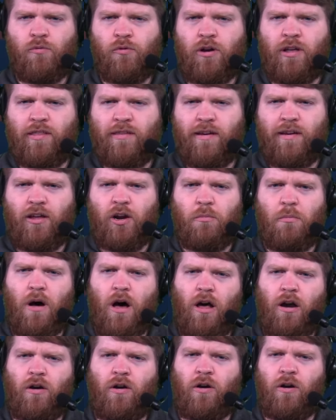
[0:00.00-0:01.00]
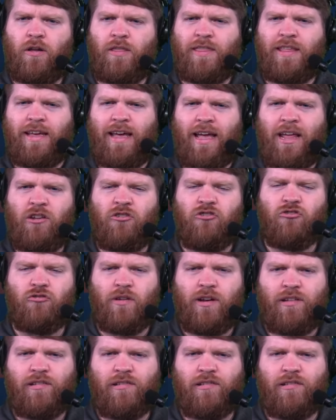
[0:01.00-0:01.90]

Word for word: We'll continue to monitor the injury